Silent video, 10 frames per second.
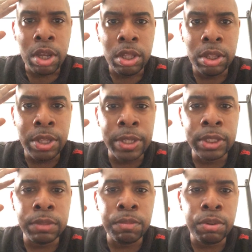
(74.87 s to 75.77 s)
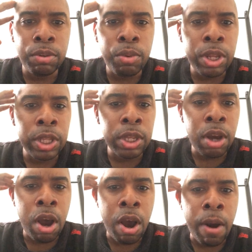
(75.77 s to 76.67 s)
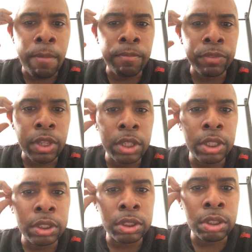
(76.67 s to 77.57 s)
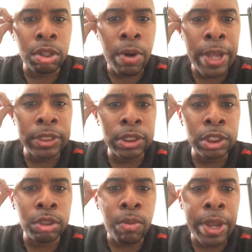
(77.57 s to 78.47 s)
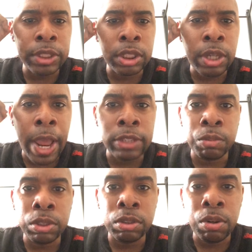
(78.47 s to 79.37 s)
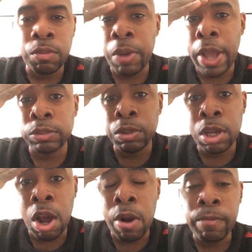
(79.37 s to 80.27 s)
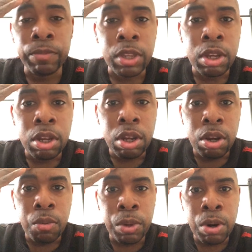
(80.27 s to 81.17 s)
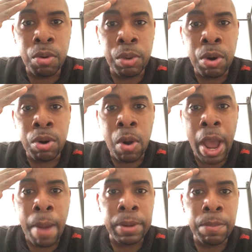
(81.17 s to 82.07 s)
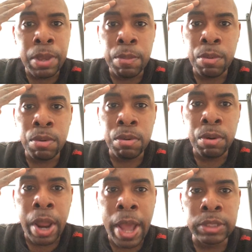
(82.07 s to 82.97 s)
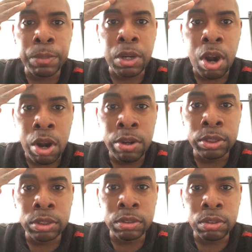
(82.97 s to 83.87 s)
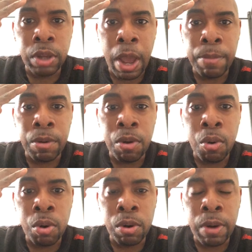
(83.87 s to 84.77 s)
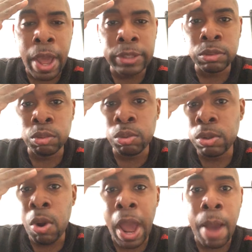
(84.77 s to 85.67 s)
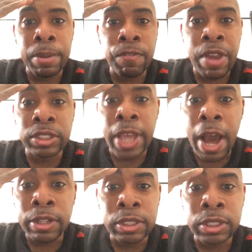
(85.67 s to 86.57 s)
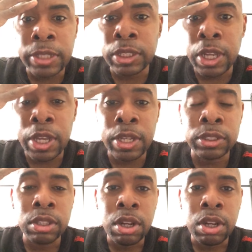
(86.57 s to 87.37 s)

This is really um a, a crazy situation as we as we know. We don't we don't know how many people has been hurt have or has we wouldn't know how many fatalities as it is.